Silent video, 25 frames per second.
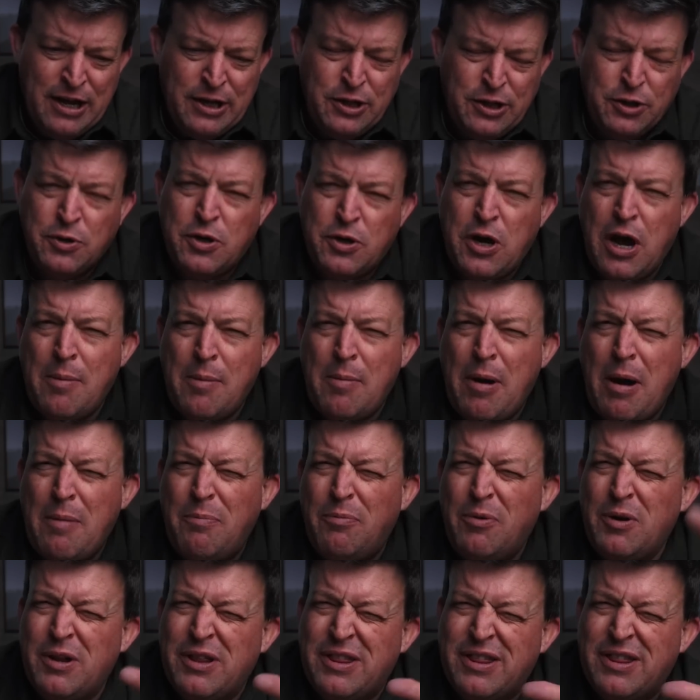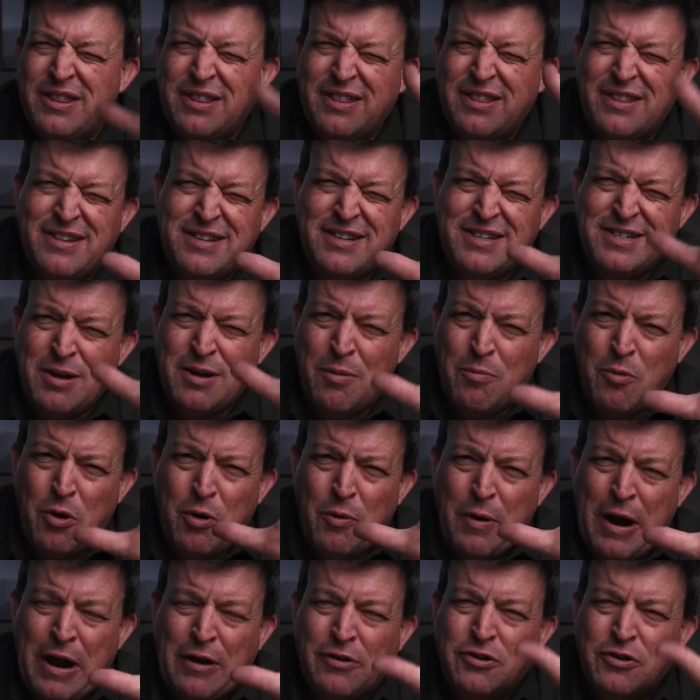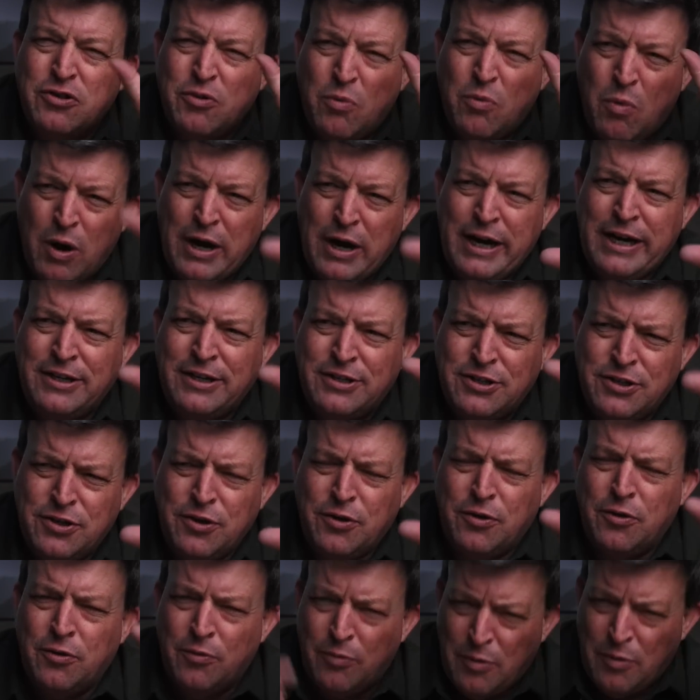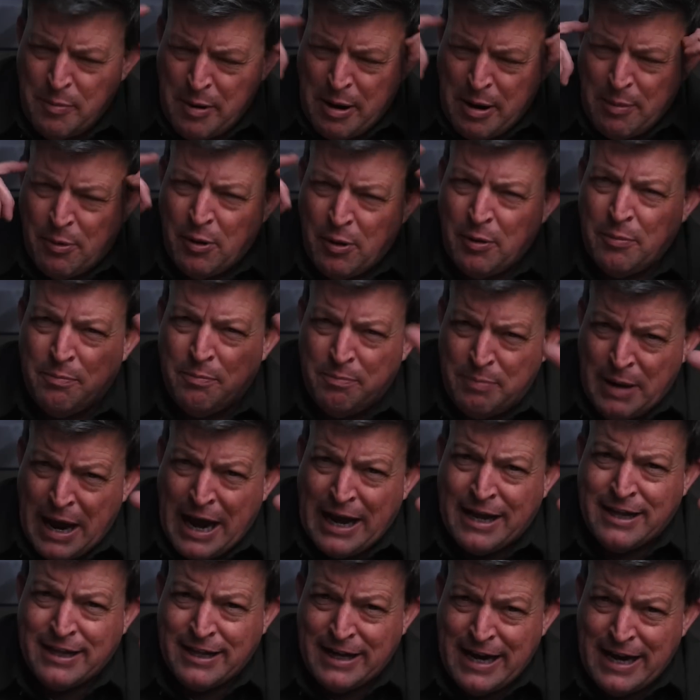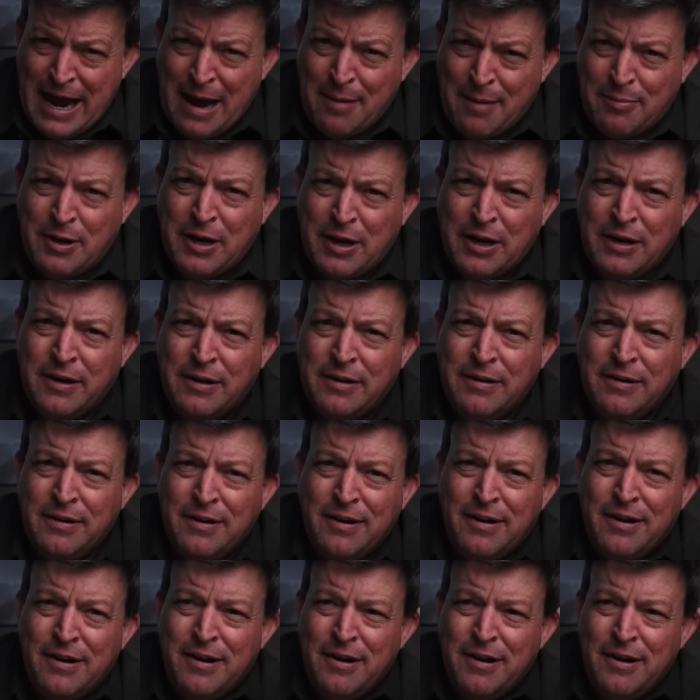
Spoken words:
you come up with somewhere around 22, remember, back of the napkin